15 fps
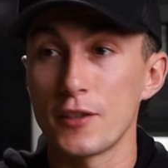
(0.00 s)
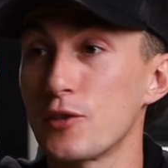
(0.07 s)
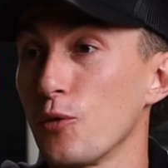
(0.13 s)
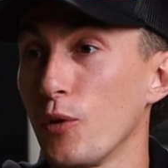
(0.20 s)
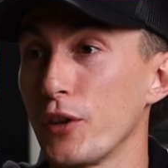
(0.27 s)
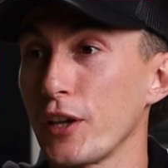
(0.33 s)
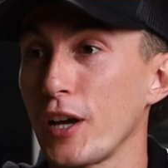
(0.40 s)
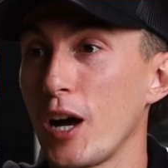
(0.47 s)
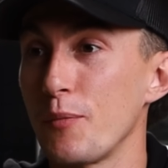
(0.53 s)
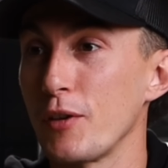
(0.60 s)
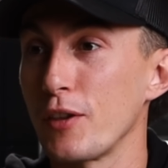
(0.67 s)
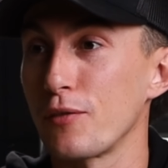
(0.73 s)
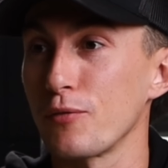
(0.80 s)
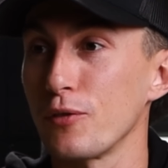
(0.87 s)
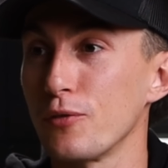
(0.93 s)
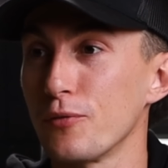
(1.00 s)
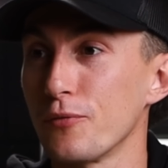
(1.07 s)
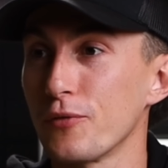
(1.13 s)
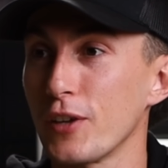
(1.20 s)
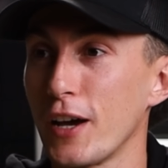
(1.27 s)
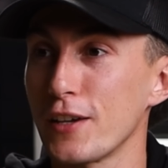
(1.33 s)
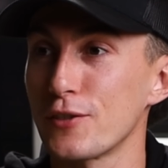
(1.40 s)
It's the one that got me through
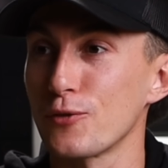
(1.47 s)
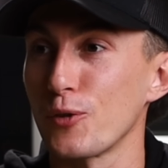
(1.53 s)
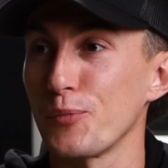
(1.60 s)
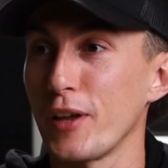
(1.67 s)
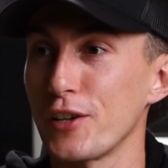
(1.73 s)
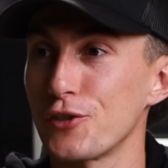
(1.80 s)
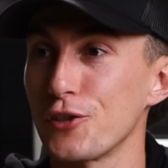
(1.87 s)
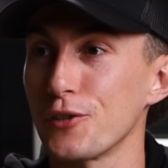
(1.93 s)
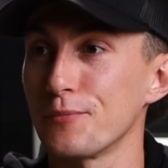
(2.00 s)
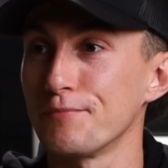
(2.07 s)
the ice storm last year.